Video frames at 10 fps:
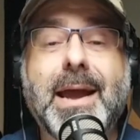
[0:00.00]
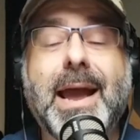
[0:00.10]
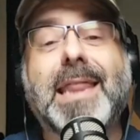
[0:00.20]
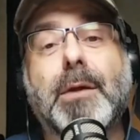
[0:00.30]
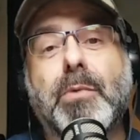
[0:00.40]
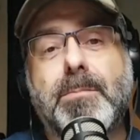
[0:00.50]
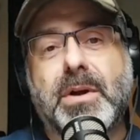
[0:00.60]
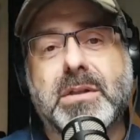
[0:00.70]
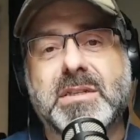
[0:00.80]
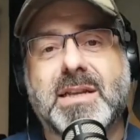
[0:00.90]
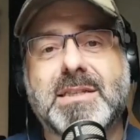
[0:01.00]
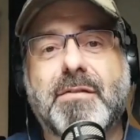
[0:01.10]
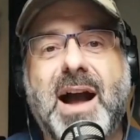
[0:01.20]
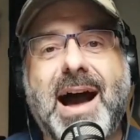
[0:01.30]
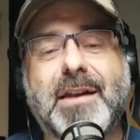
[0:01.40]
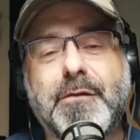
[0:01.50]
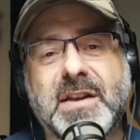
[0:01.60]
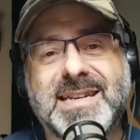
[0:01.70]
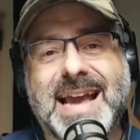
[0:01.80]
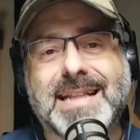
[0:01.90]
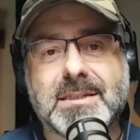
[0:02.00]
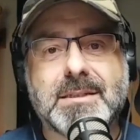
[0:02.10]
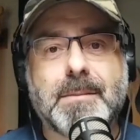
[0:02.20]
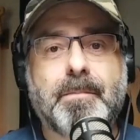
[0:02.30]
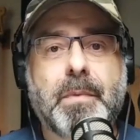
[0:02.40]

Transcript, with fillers: and then we build a sense of confidence